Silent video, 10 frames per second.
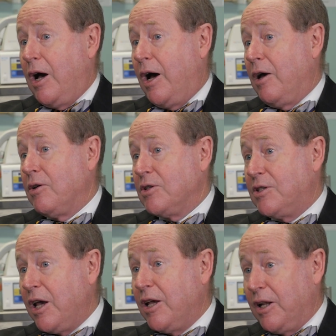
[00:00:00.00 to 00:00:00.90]
Uh,
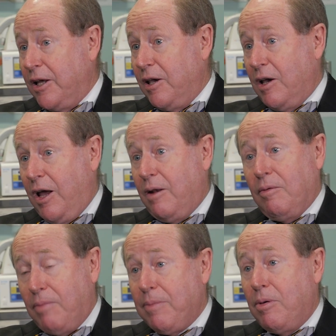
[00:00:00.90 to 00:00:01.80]
secondly, and
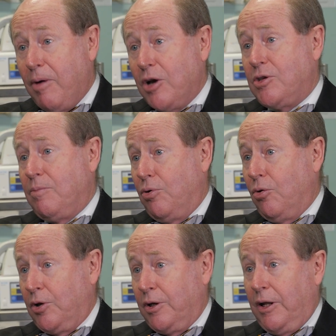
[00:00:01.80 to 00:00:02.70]
maybe most
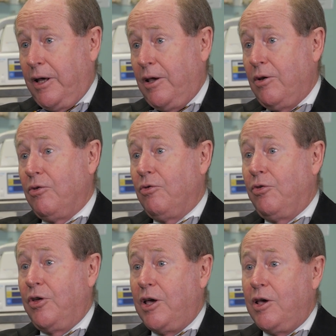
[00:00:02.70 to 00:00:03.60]
importantly,
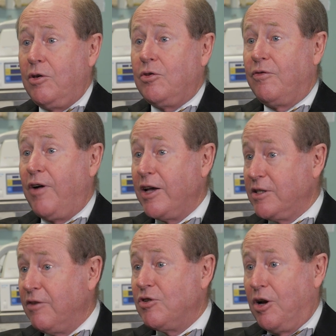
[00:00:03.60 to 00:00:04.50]
the device
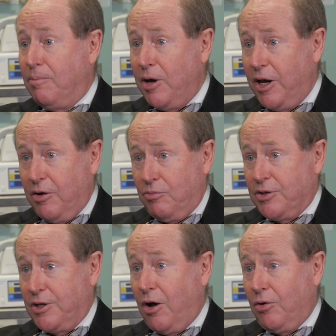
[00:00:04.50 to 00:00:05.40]
gives an immediate
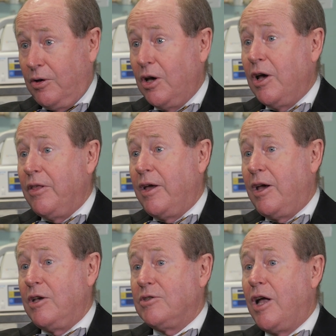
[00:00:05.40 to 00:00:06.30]
result. There
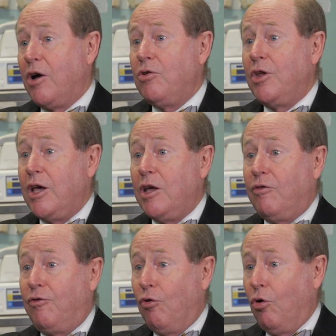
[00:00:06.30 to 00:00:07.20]
is no need
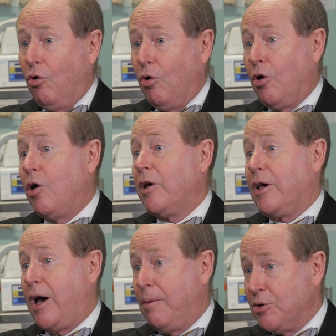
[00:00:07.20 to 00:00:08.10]
for
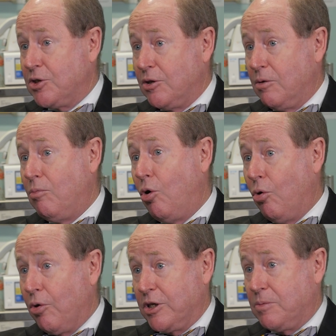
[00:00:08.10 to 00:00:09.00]
cumbersome
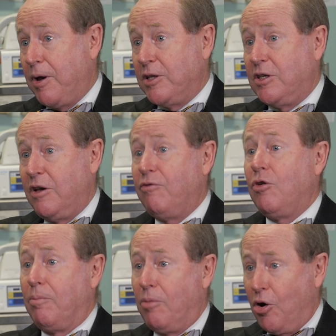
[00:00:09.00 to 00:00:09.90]
or expensive
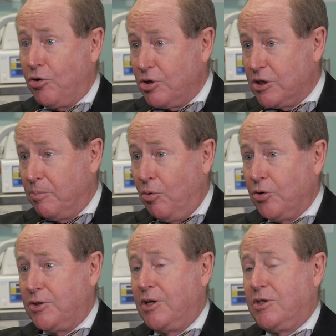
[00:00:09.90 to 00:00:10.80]
laboratory
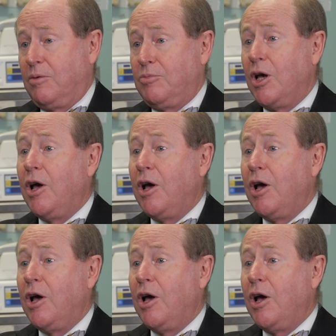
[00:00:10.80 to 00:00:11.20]
support systems.